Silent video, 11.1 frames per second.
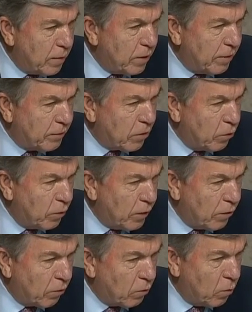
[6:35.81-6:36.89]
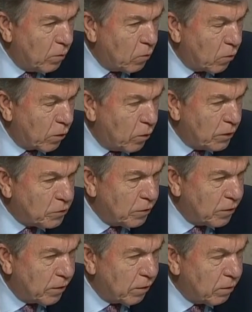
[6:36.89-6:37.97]
I'm going to have to go to one more
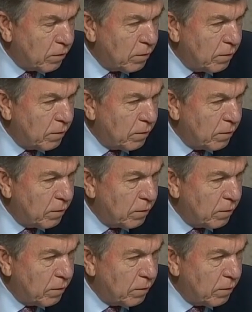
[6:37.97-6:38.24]
question here.